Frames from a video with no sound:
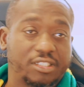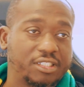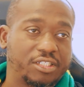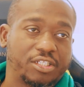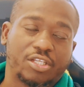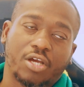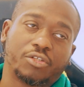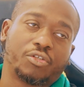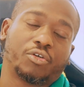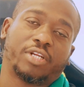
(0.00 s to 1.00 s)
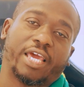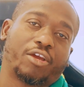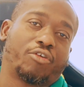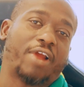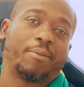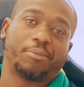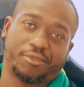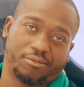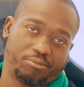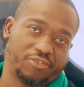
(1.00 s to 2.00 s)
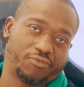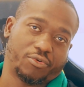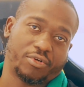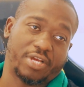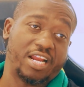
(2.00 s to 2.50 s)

The tunnel looked like crap before,